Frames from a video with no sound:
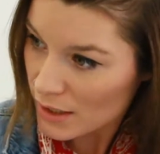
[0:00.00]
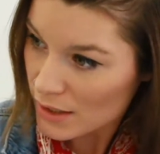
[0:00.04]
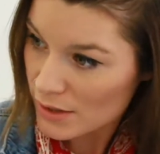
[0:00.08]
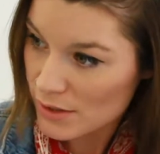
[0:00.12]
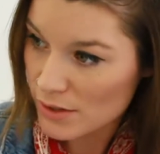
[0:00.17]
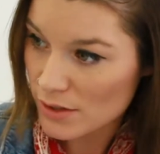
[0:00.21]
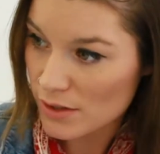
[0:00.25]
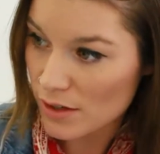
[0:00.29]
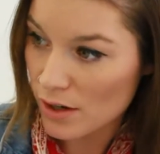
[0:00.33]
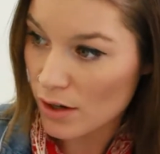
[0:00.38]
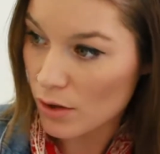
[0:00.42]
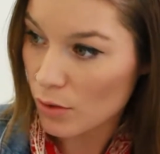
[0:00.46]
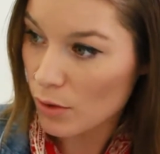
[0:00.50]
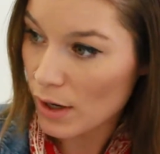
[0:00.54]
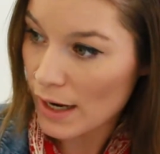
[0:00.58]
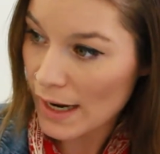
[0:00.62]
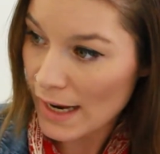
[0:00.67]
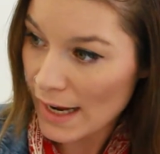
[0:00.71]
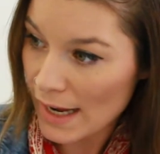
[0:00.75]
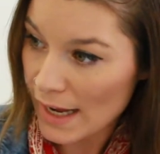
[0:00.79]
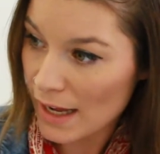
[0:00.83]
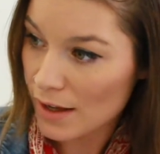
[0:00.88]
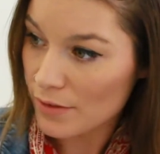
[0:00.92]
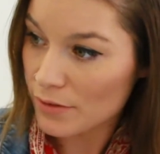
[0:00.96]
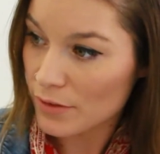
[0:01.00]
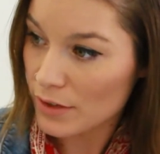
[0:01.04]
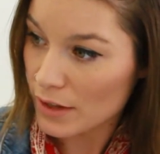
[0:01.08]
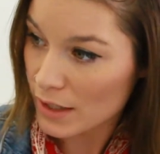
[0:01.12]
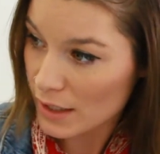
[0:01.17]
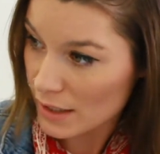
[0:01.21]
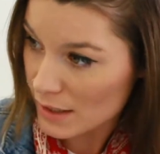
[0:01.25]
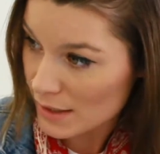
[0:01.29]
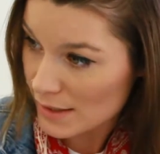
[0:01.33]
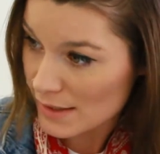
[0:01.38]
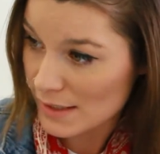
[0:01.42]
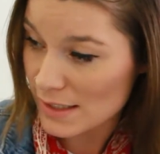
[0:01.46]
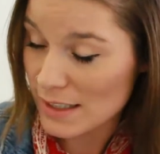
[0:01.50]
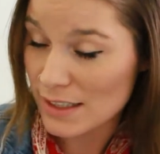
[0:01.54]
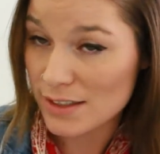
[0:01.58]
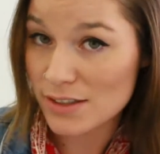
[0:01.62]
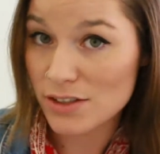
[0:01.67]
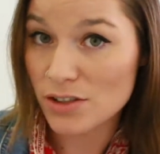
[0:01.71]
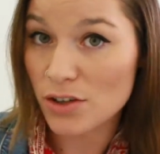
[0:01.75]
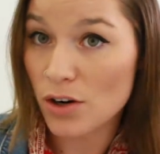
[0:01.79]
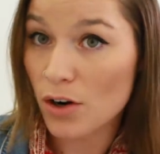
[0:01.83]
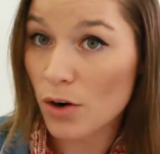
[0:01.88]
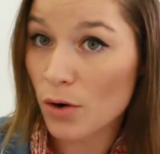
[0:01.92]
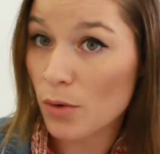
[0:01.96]
So half of this needs
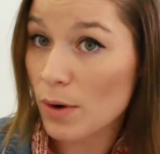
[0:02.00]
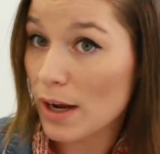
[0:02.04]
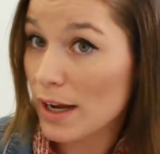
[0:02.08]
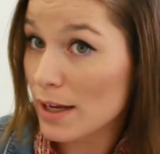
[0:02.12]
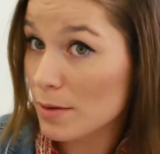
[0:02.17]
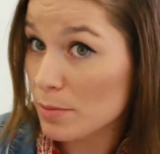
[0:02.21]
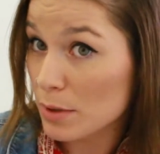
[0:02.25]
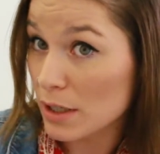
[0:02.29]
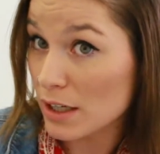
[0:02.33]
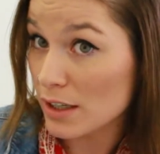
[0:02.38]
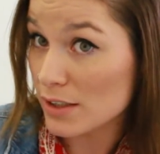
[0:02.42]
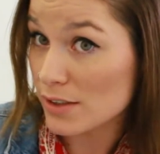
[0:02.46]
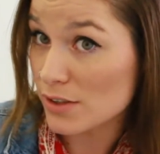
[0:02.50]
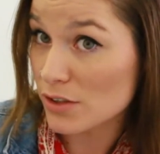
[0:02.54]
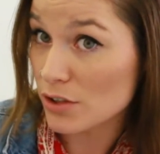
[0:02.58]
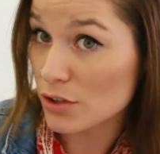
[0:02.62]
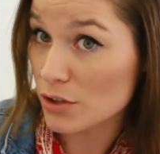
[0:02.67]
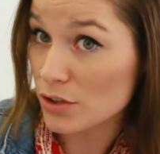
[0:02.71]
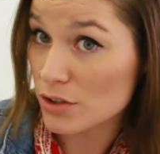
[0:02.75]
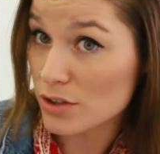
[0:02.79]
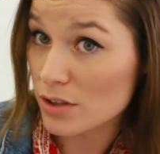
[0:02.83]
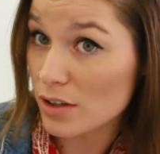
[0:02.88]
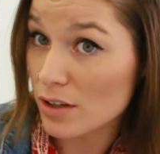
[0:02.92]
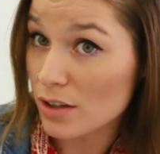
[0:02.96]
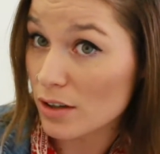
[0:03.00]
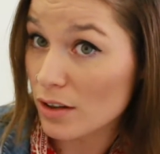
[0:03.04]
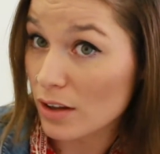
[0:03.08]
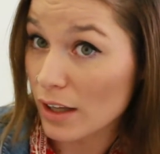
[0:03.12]
to go away because there's